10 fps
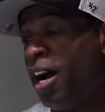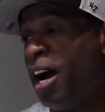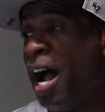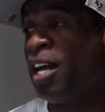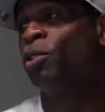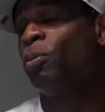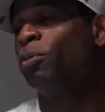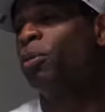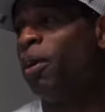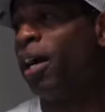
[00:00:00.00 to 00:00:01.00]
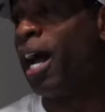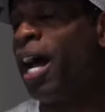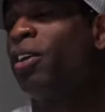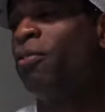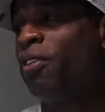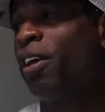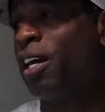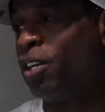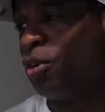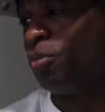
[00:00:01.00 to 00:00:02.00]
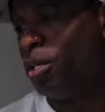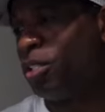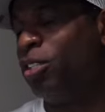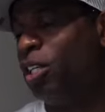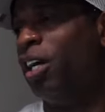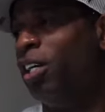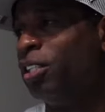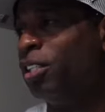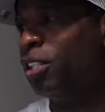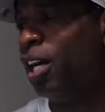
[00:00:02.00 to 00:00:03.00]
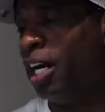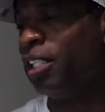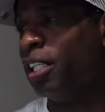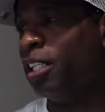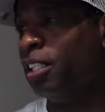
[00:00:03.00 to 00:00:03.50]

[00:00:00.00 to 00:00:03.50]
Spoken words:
how are you supposed to be ranked? How do you feel like you're misjudged, honestly?